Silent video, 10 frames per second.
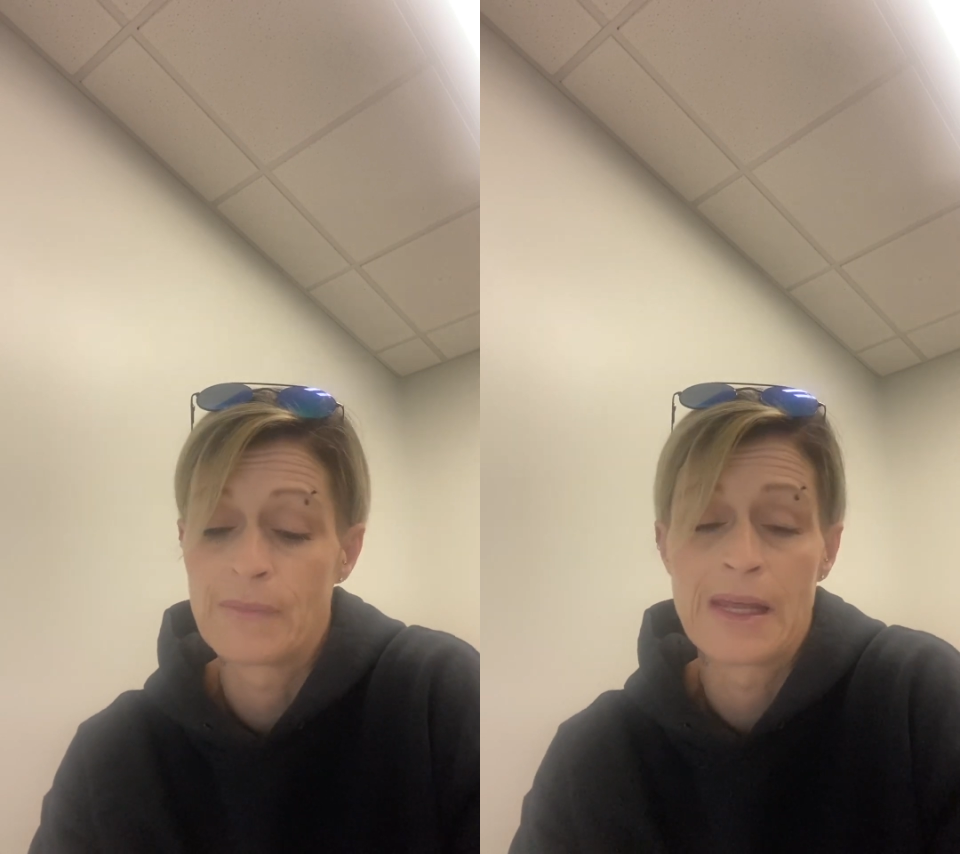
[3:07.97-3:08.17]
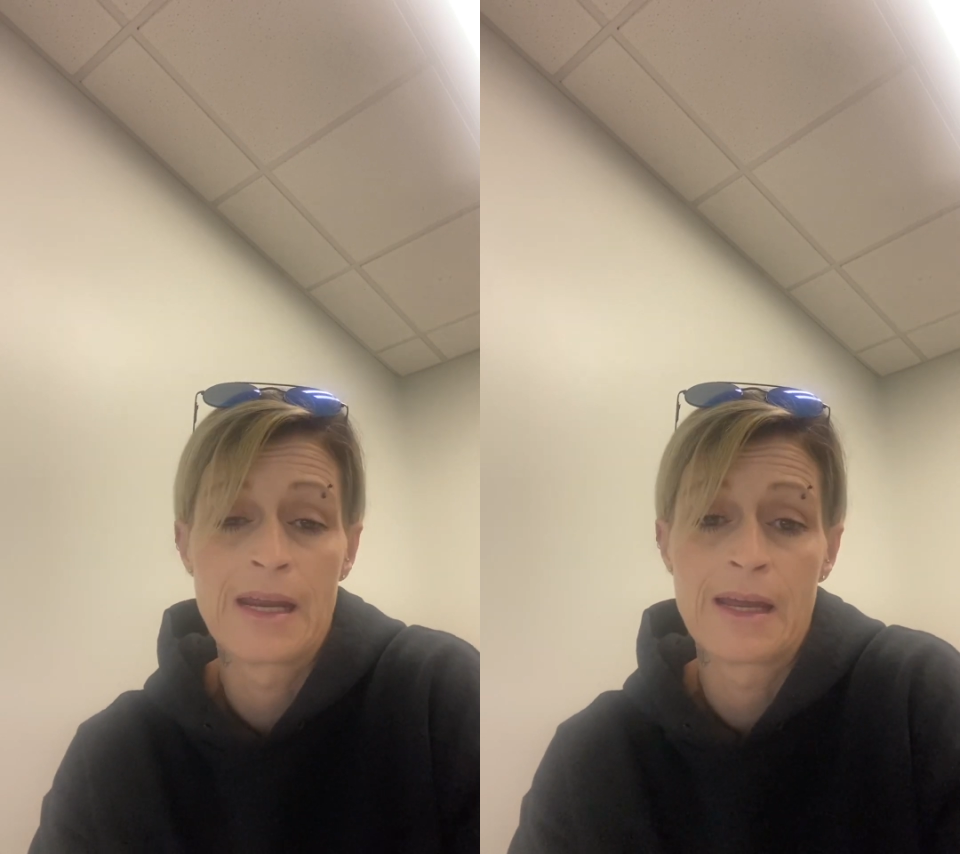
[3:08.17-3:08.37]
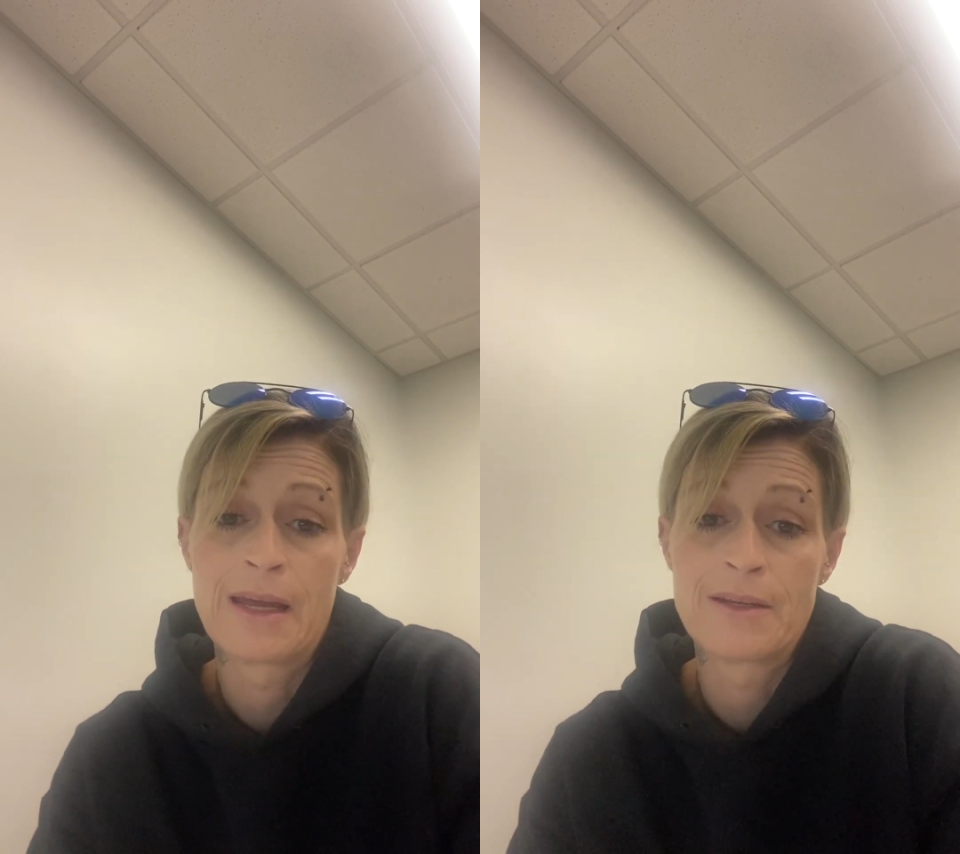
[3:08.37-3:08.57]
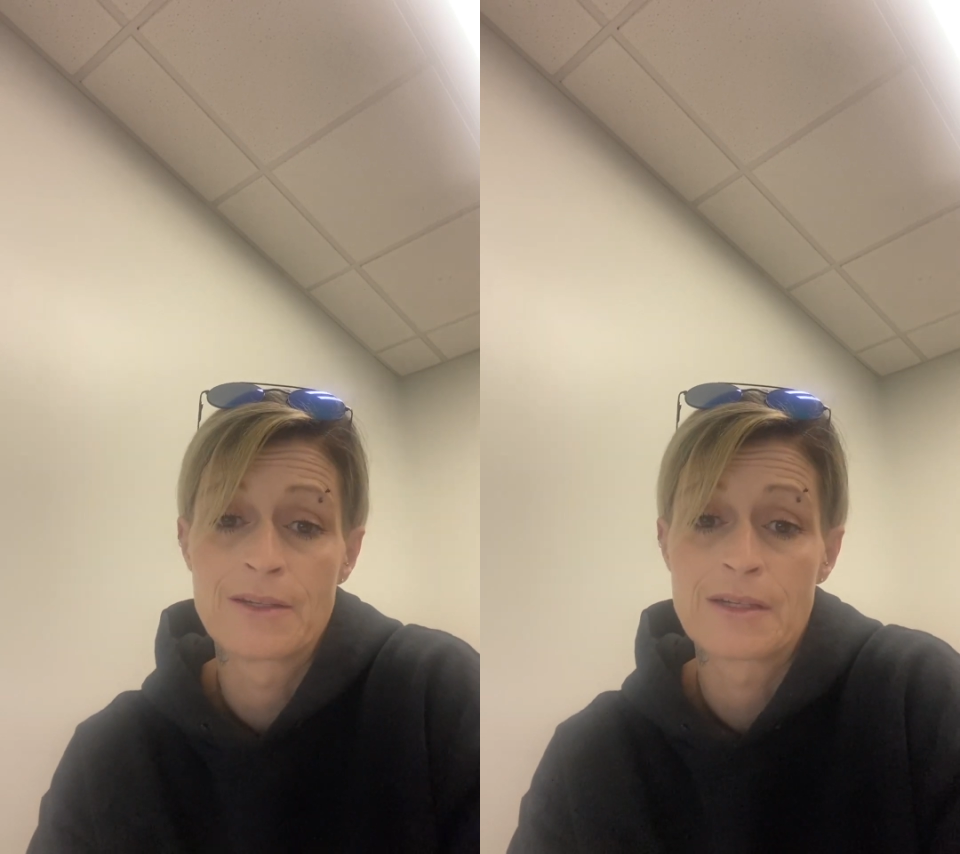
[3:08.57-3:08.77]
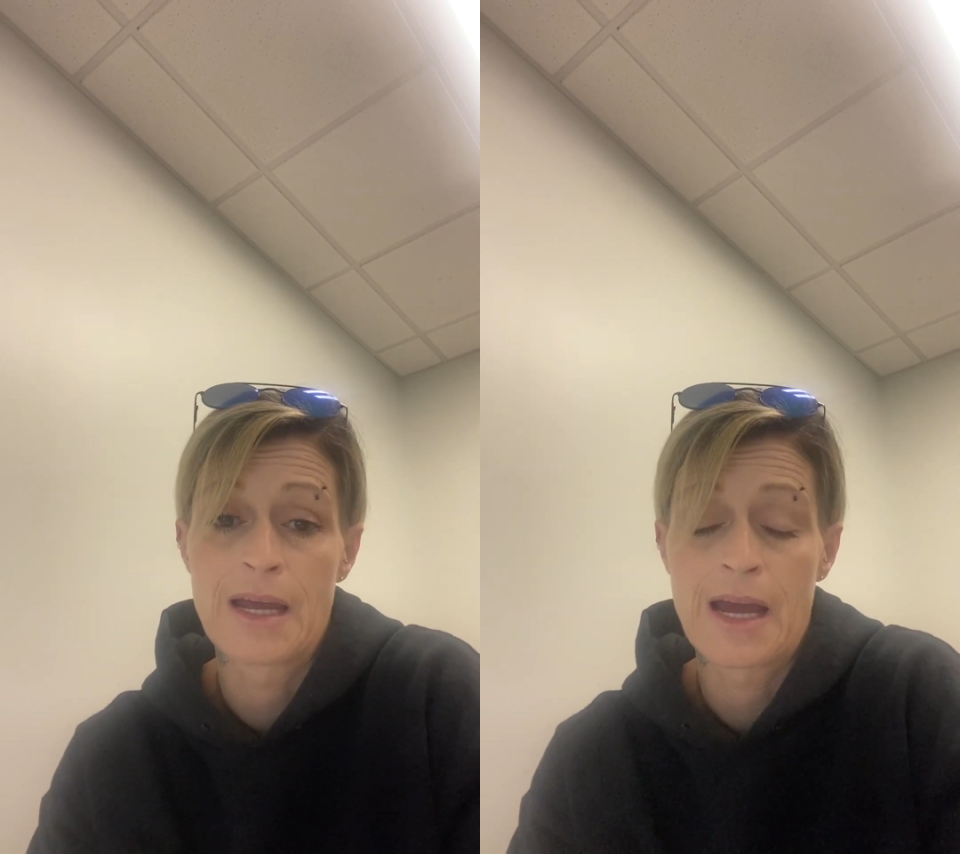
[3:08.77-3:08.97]
then
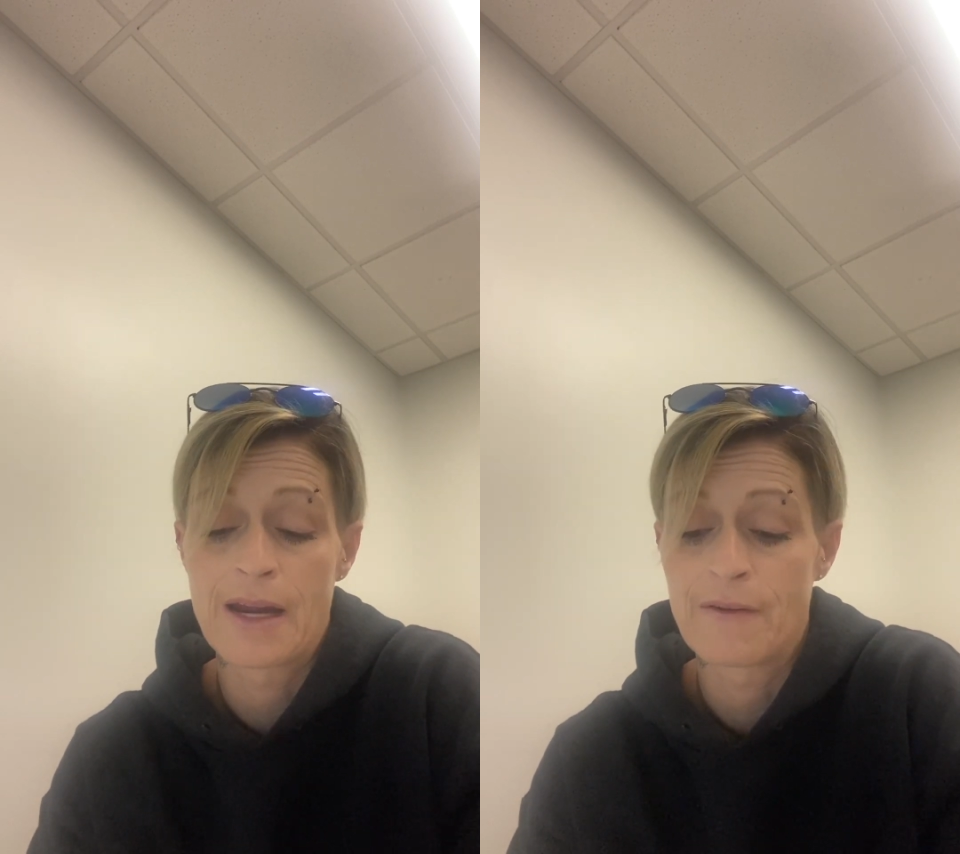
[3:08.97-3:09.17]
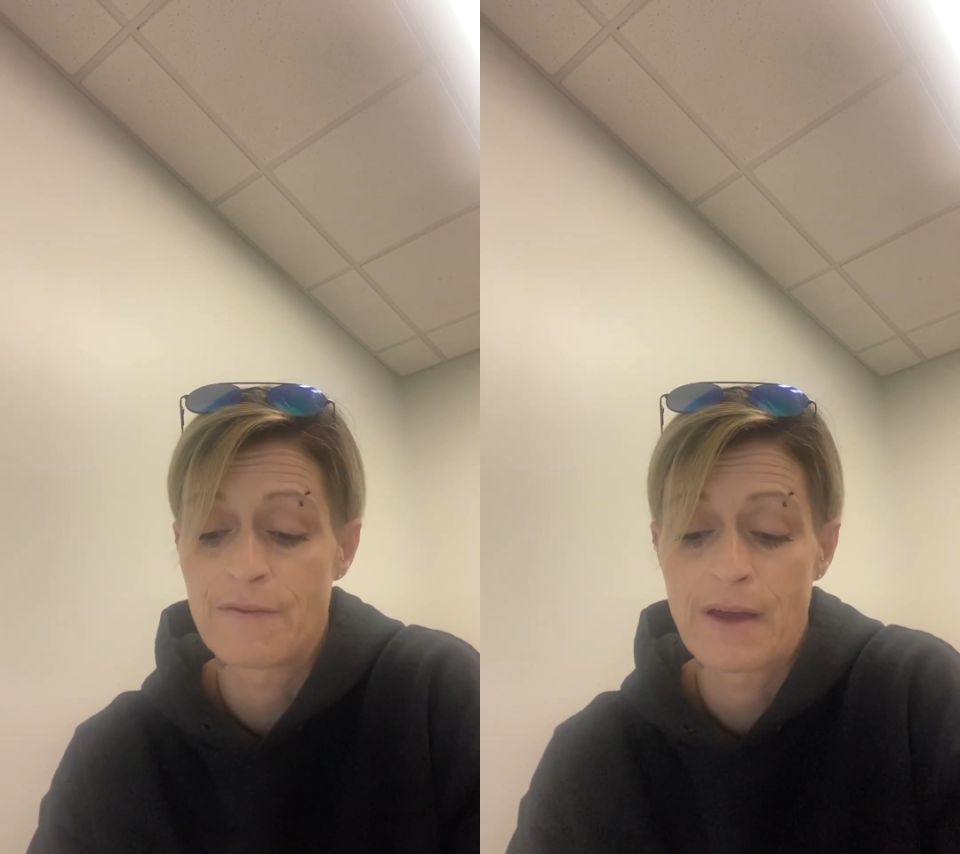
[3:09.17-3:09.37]
it kind of